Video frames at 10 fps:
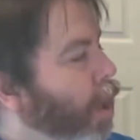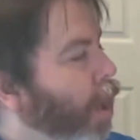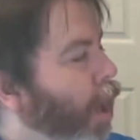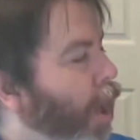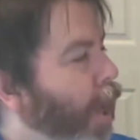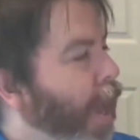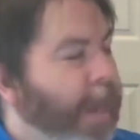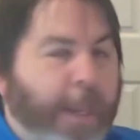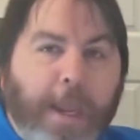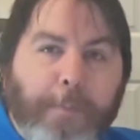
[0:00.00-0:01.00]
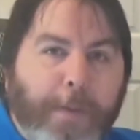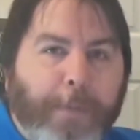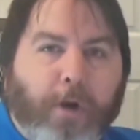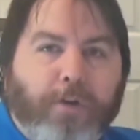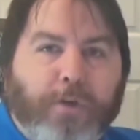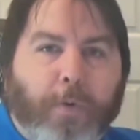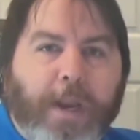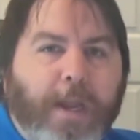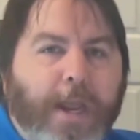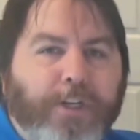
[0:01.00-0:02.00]
And it can be a bigger
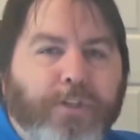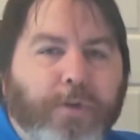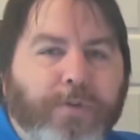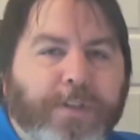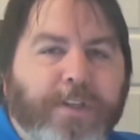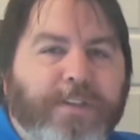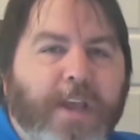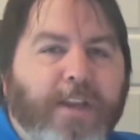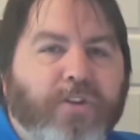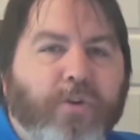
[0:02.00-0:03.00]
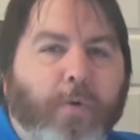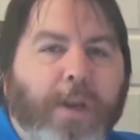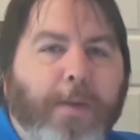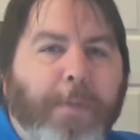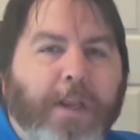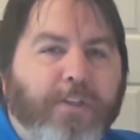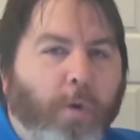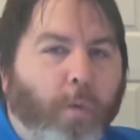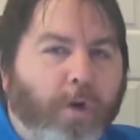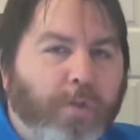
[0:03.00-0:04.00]
screen. I just use this size screen because
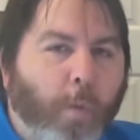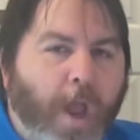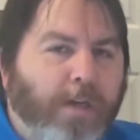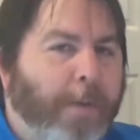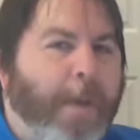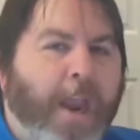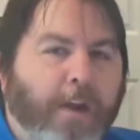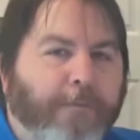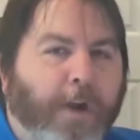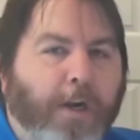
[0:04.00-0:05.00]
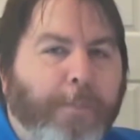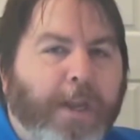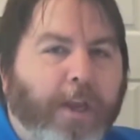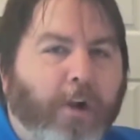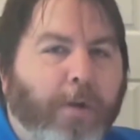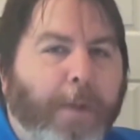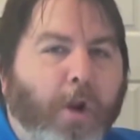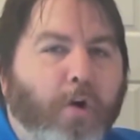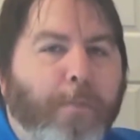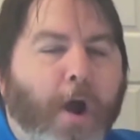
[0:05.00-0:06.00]
it works well in my environment here in my
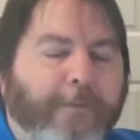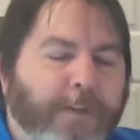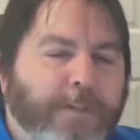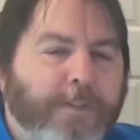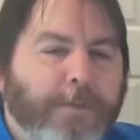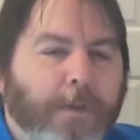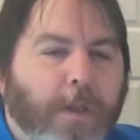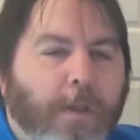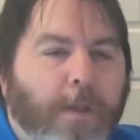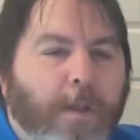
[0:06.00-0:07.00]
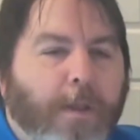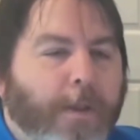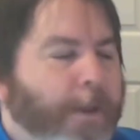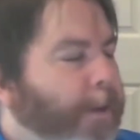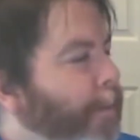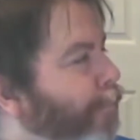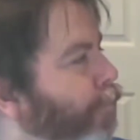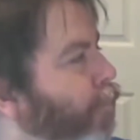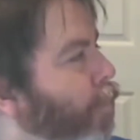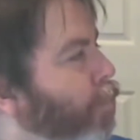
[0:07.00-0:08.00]
home office.
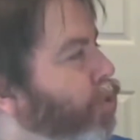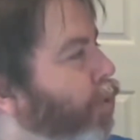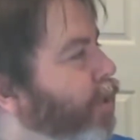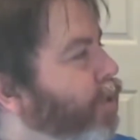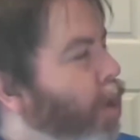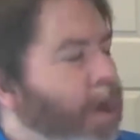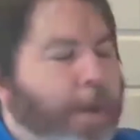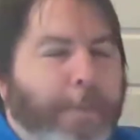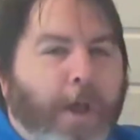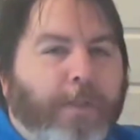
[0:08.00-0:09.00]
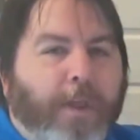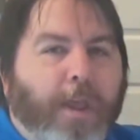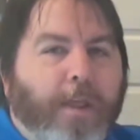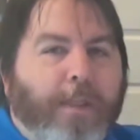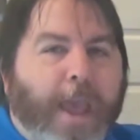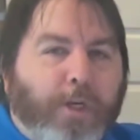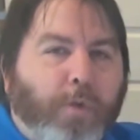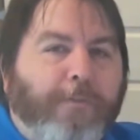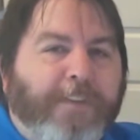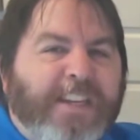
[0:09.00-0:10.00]
So let's talk about the
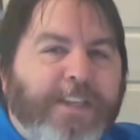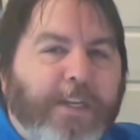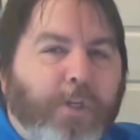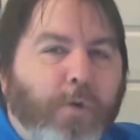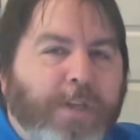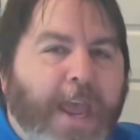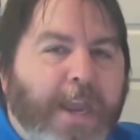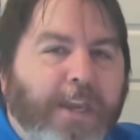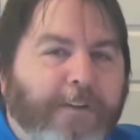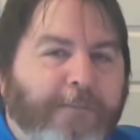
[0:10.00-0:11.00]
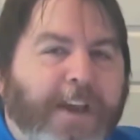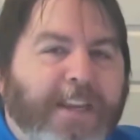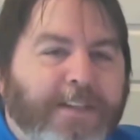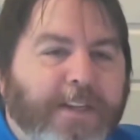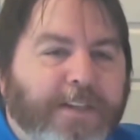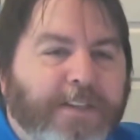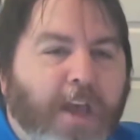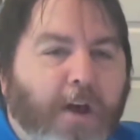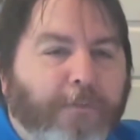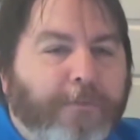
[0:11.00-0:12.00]
actual VC210 device
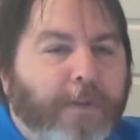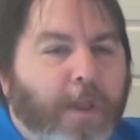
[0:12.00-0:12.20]
itself.